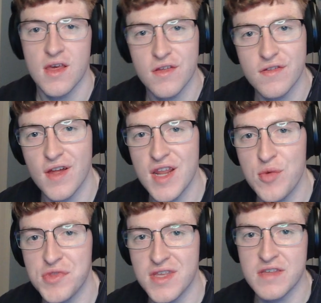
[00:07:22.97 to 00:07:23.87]
Studying
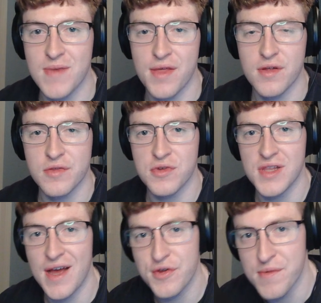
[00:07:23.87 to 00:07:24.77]
with these methods will
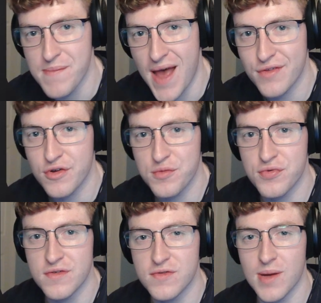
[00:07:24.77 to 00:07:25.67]
allow you to master
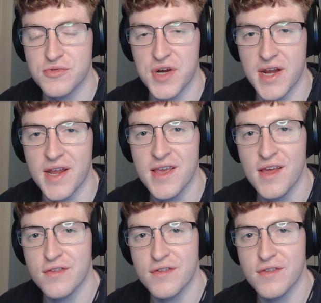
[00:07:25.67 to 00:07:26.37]
pre-flop training